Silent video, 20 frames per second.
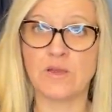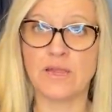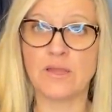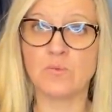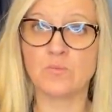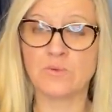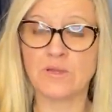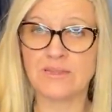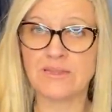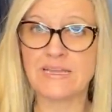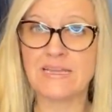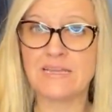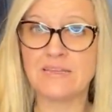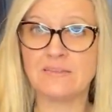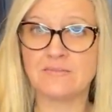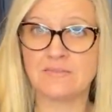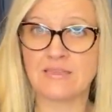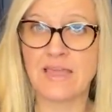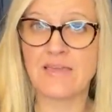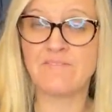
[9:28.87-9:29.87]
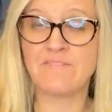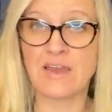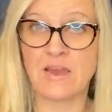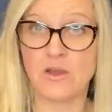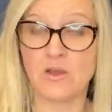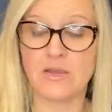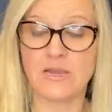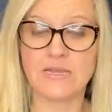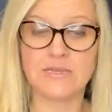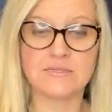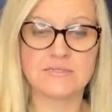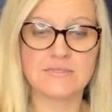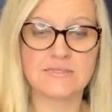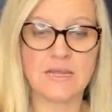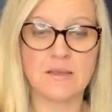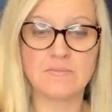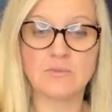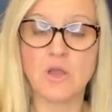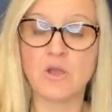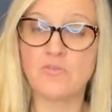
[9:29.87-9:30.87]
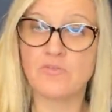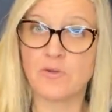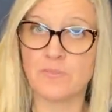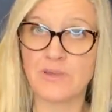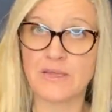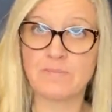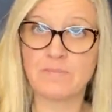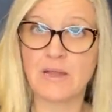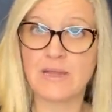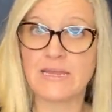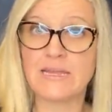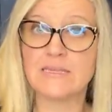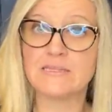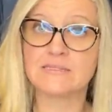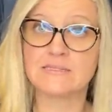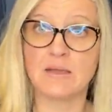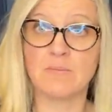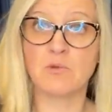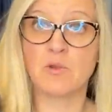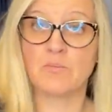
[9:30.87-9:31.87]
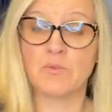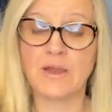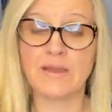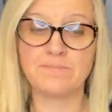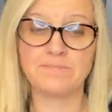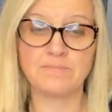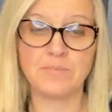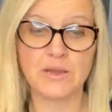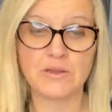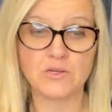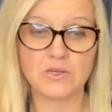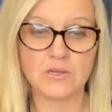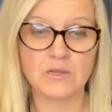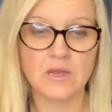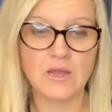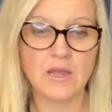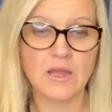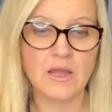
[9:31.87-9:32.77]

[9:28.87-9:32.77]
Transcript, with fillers: It really, they vary. Some go for big money. Some are bread and butter.